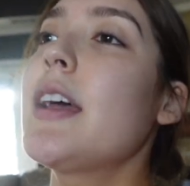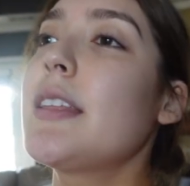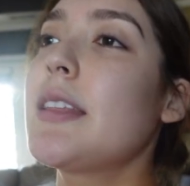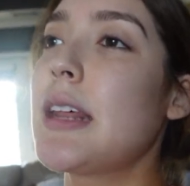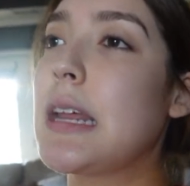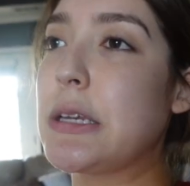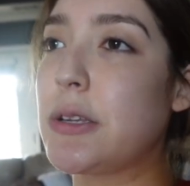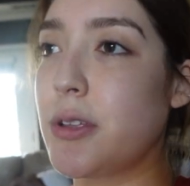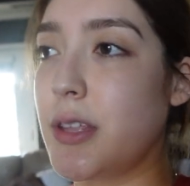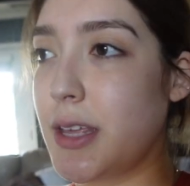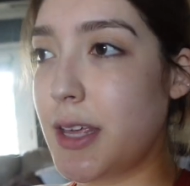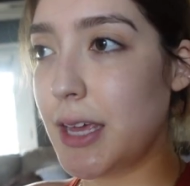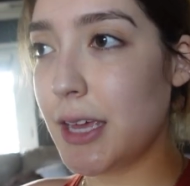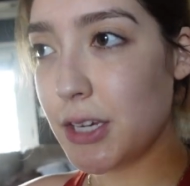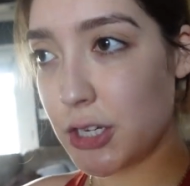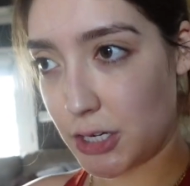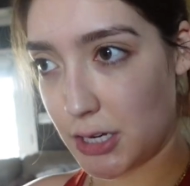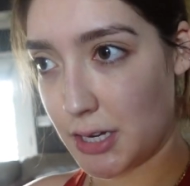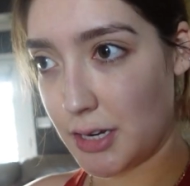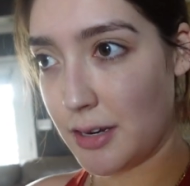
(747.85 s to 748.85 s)
and then I do the
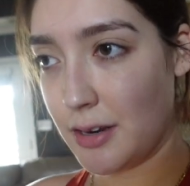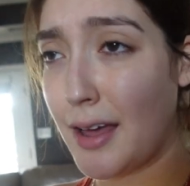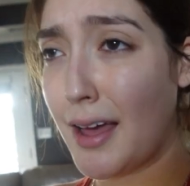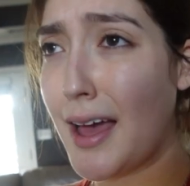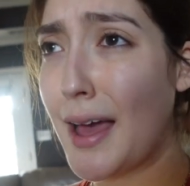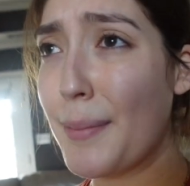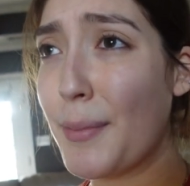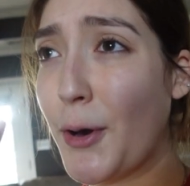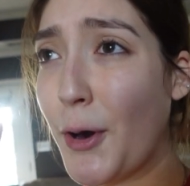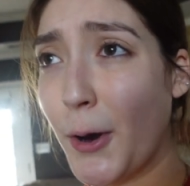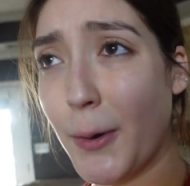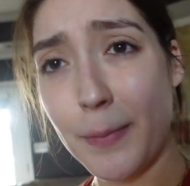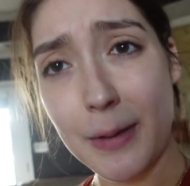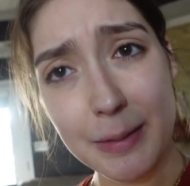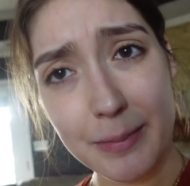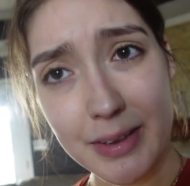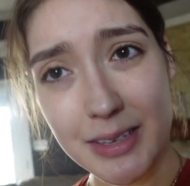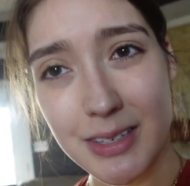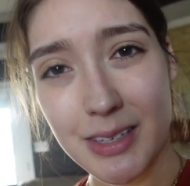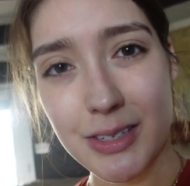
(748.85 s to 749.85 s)
kitchen. I'm
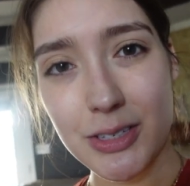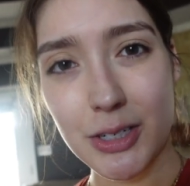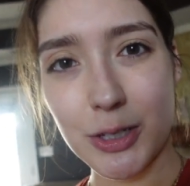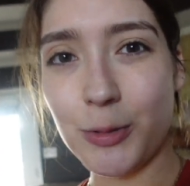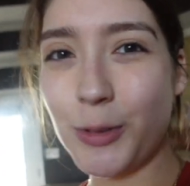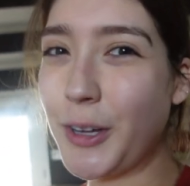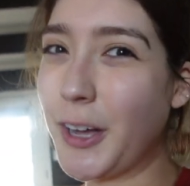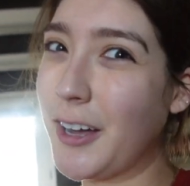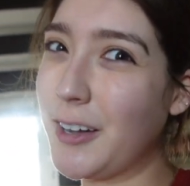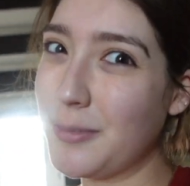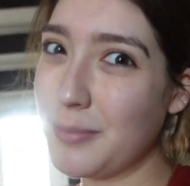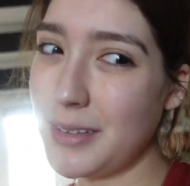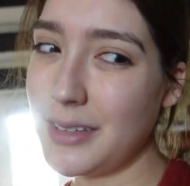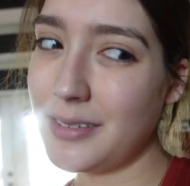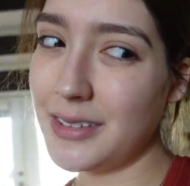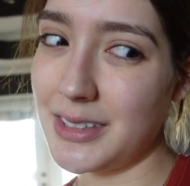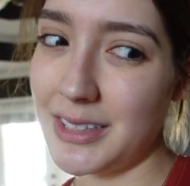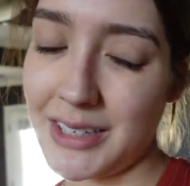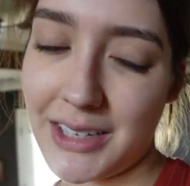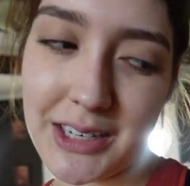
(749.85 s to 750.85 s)
hoping my sister will help me
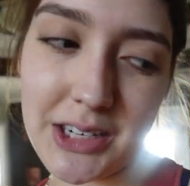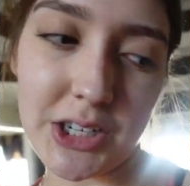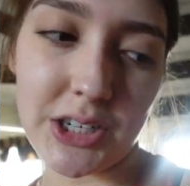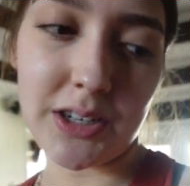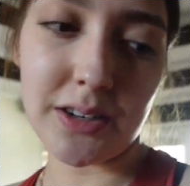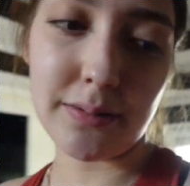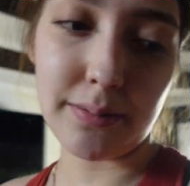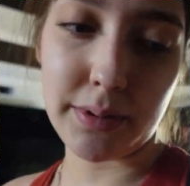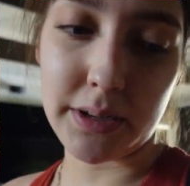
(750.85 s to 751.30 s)
with the kitchen,